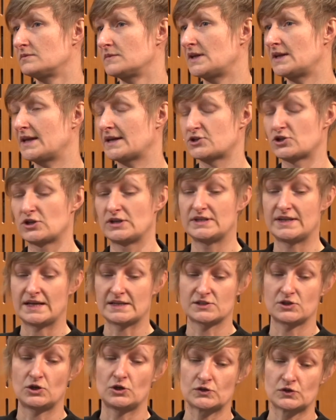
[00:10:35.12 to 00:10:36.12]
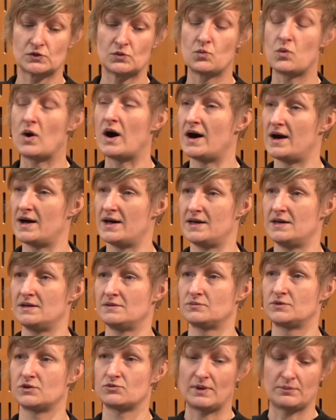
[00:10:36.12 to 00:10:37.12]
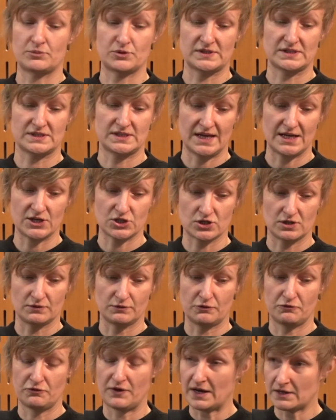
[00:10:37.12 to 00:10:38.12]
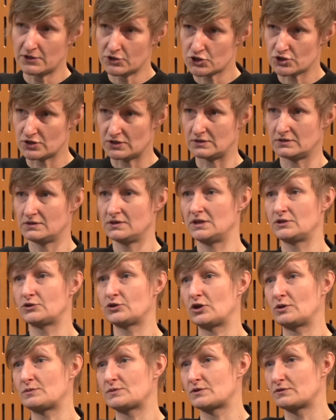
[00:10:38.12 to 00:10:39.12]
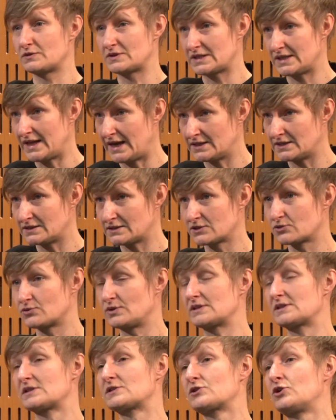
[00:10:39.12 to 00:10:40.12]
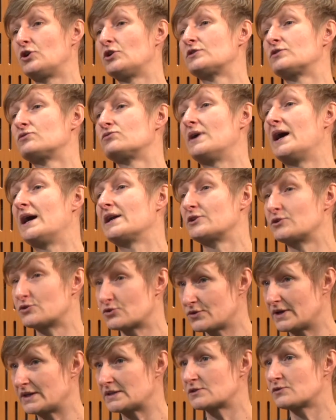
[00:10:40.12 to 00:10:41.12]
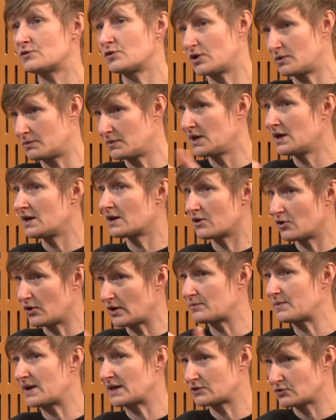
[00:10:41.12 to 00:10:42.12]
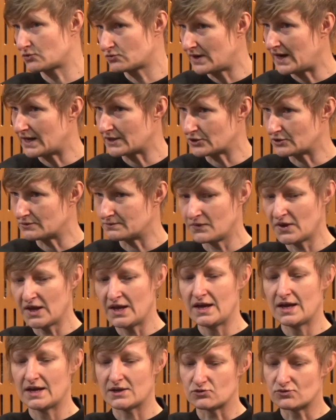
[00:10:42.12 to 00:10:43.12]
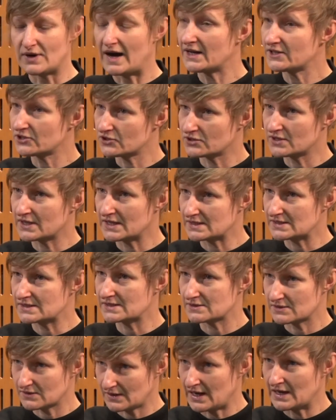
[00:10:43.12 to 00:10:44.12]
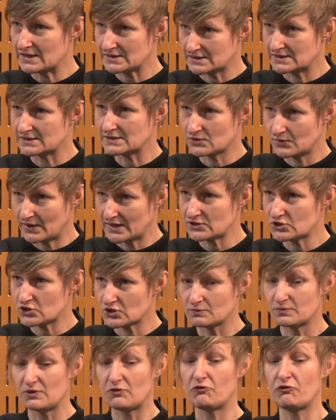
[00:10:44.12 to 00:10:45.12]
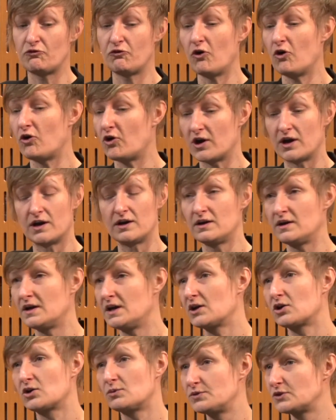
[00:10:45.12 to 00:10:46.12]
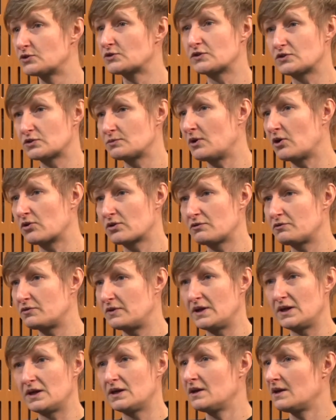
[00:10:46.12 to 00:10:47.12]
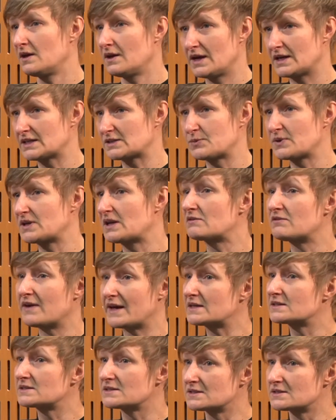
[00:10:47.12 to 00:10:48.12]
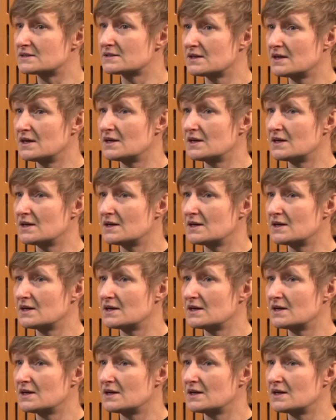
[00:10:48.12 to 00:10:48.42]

And actually that's also why the representation of a function in terms of its line integrals is called the Radon transform, going back to Radon. And Radon has asked this question before computer tomography has been invented.